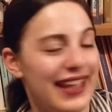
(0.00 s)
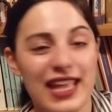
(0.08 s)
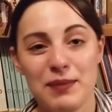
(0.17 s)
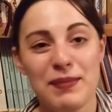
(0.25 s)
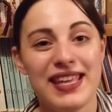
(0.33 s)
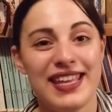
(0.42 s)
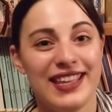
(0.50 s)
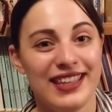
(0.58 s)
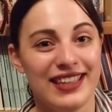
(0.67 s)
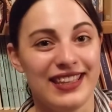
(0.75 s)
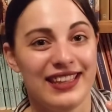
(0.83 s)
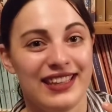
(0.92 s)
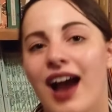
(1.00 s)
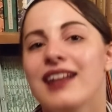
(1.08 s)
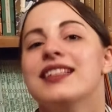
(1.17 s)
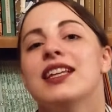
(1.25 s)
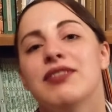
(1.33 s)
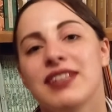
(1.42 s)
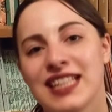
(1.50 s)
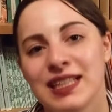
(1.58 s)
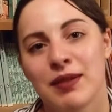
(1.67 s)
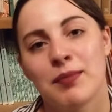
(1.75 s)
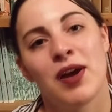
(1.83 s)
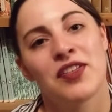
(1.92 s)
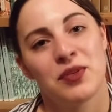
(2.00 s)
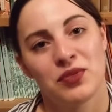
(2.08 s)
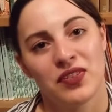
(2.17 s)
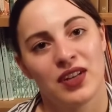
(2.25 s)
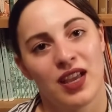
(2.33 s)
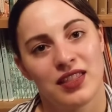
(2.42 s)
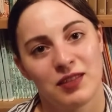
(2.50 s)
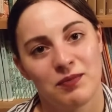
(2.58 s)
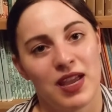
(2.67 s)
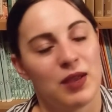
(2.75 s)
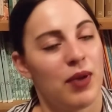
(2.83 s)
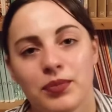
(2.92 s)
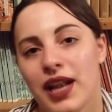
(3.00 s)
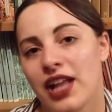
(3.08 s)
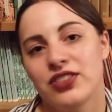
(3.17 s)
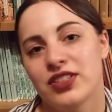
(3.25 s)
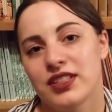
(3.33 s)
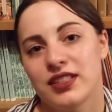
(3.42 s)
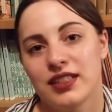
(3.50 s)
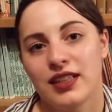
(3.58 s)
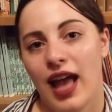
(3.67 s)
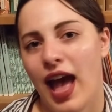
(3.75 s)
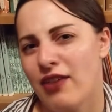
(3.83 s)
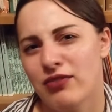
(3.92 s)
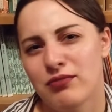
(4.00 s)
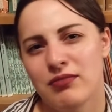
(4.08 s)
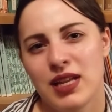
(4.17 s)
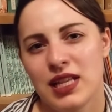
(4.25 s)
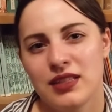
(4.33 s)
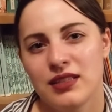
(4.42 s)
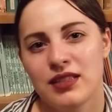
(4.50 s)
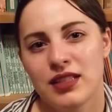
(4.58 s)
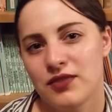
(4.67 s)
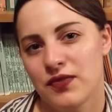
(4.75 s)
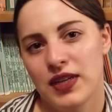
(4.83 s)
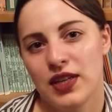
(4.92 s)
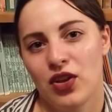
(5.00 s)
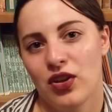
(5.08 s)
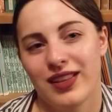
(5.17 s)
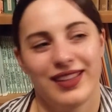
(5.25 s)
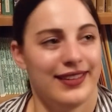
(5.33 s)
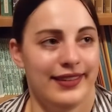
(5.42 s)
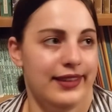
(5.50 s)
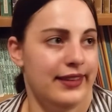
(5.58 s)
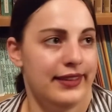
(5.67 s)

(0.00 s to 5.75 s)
It me. I say recently, my birthday was on the 9th of May, but I just haven't made this video because